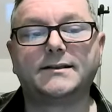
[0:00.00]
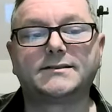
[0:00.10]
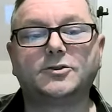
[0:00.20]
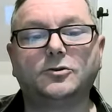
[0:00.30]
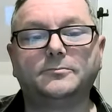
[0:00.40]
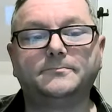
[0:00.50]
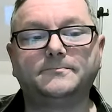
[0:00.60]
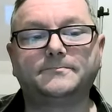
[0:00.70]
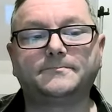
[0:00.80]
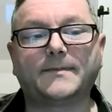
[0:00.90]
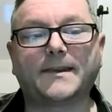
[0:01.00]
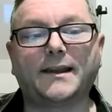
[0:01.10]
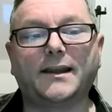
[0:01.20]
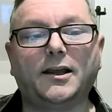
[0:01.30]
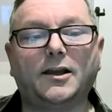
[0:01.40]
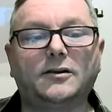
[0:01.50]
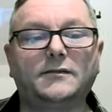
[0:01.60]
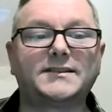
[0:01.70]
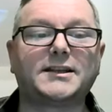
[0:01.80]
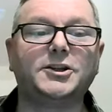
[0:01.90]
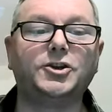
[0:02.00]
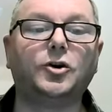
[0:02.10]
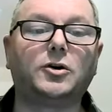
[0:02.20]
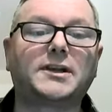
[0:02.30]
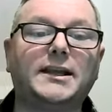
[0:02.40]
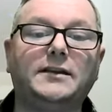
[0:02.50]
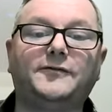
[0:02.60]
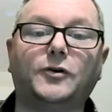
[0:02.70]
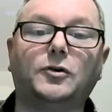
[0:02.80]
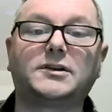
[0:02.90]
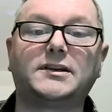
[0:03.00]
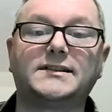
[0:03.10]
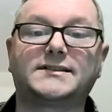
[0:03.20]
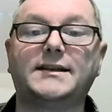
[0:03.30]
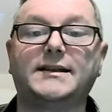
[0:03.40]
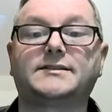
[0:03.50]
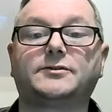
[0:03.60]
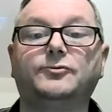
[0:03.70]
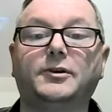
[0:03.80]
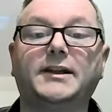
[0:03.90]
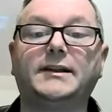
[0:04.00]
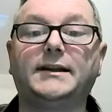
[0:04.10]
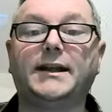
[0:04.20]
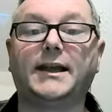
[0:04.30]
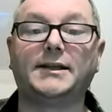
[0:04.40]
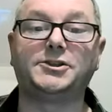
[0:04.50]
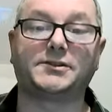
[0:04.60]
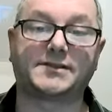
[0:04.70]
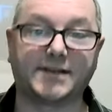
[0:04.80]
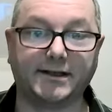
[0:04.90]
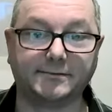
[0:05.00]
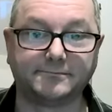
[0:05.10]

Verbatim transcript: So obviously your key focus is running the agency.